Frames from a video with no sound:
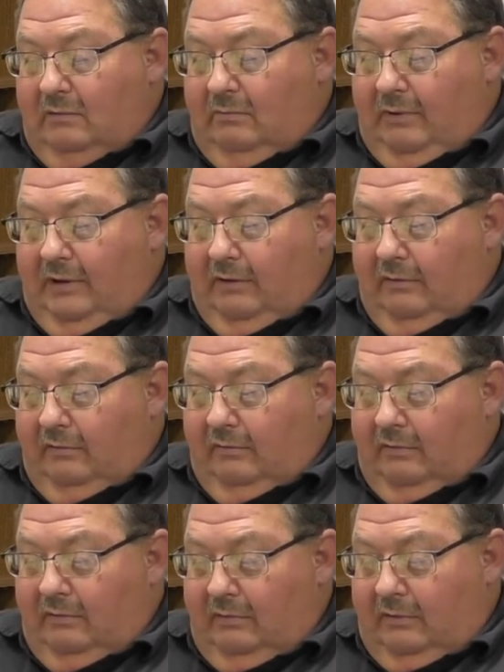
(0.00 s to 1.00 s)
where
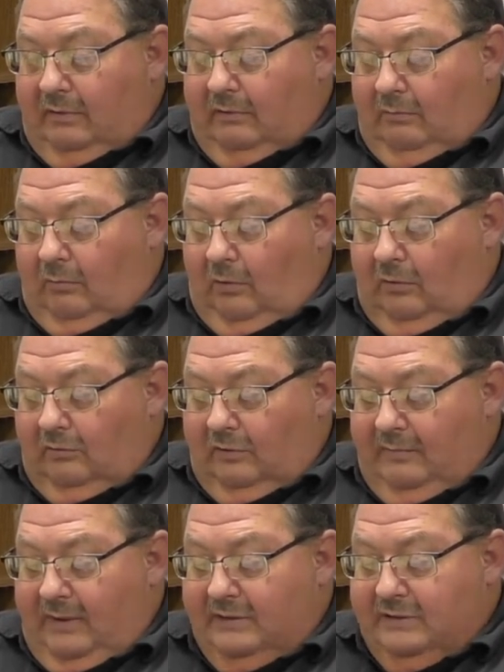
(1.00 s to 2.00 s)
Walter
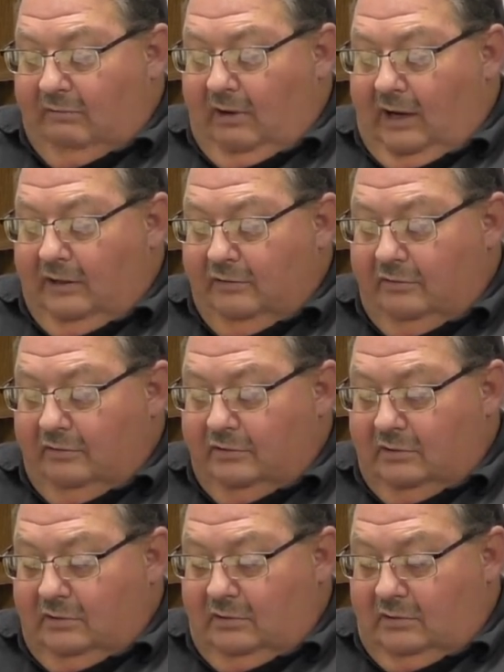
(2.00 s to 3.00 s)
and Bessie
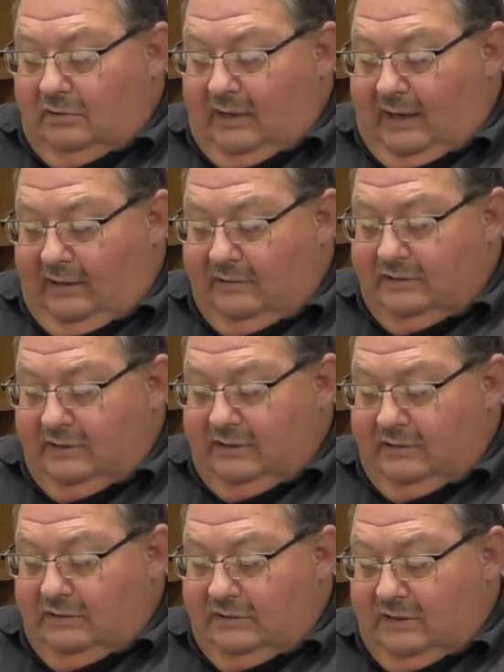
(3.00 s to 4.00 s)
Rogers' house
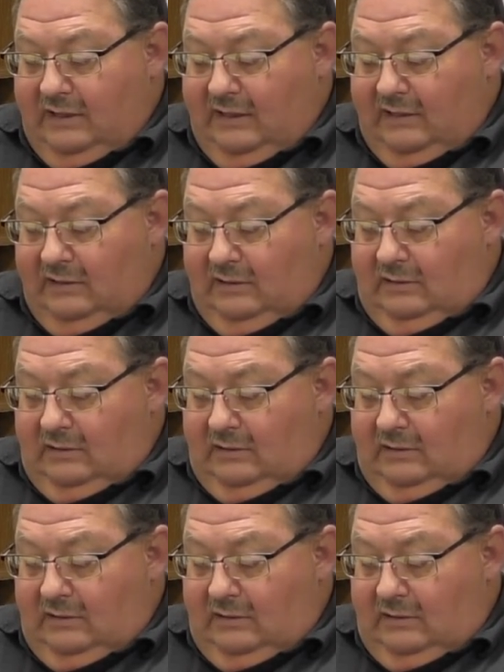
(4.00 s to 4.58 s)
is that